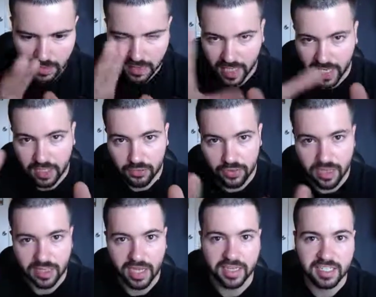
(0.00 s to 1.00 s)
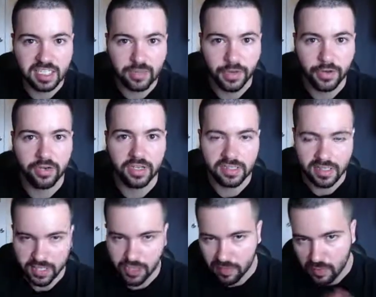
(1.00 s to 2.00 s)
tailoring that experience
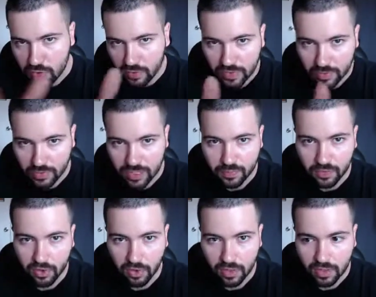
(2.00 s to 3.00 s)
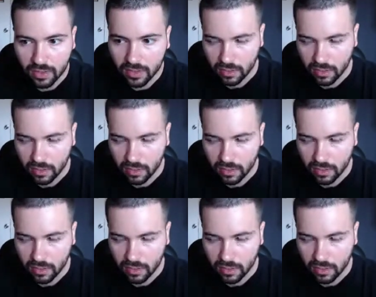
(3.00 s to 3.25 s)
and you're moving people